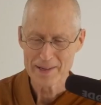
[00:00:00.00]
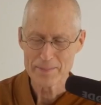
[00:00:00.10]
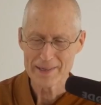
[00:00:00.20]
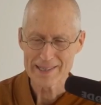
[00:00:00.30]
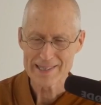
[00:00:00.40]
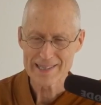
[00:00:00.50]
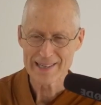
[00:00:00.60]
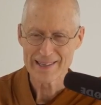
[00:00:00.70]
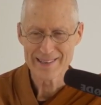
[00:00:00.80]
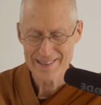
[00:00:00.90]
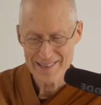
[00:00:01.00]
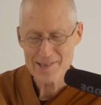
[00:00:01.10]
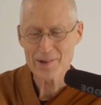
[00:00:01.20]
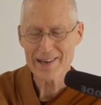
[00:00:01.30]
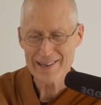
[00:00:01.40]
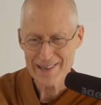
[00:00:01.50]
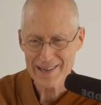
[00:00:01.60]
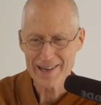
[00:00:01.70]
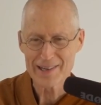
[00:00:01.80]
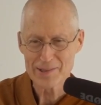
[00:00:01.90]
But uh, so I,
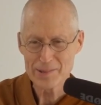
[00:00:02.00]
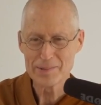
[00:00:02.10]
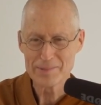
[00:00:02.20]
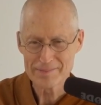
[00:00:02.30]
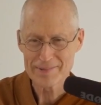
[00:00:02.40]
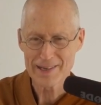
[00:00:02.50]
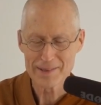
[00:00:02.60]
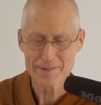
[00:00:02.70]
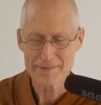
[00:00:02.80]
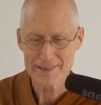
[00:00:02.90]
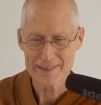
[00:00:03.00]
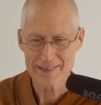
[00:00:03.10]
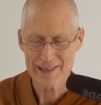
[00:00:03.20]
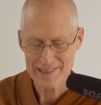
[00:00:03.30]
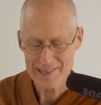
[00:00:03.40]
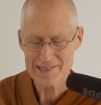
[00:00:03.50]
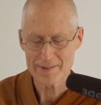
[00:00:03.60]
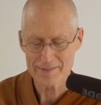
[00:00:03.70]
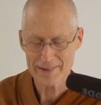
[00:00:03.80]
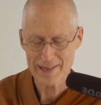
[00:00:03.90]
I, I, do kind of, uh, at least
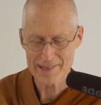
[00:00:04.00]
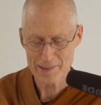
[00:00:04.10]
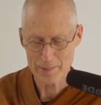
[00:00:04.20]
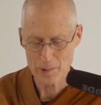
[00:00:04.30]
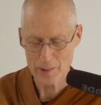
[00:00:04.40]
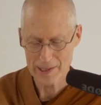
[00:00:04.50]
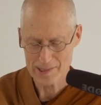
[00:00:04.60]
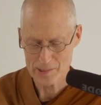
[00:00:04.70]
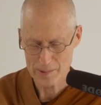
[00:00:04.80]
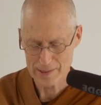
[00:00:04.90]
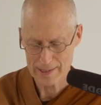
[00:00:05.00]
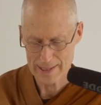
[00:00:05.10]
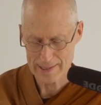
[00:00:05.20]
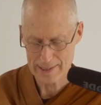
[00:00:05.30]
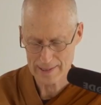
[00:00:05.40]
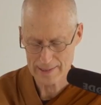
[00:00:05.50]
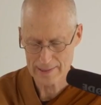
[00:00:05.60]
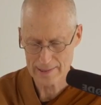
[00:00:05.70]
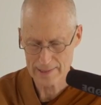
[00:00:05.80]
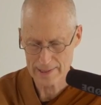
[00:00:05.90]
I've had some acquaintance with that, uh,
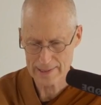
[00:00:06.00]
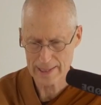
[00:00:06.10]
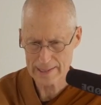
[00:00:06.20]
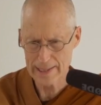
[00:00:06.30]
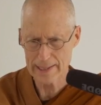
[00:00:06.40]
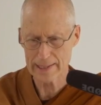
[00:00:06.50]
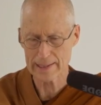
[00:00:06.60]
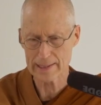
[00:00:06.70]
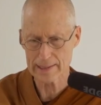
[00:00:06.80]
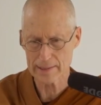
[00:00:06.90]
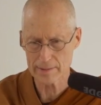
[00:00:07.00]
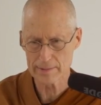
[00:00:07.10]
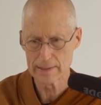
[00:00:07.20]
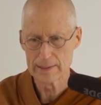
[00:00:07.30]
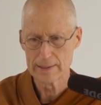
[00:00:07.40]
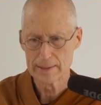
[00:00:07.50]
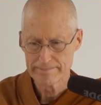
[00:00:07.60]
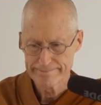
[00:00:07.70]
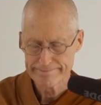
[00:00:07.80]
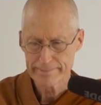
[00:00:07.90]
the, the, technique and the kind of
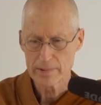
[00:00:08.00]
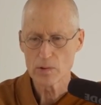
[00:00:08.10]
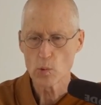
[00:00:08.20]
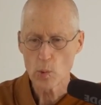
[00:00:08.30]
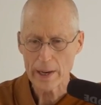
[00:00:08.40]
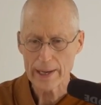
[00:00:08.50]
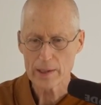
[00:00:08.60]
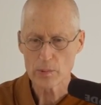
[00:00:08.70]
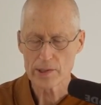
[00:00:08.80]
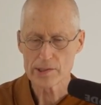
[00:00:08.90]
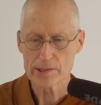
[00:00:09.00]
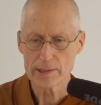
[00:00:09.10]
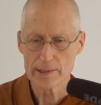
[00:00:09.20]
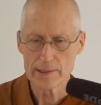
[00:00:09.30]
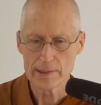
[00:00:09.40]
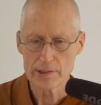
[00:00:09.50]
the way in which the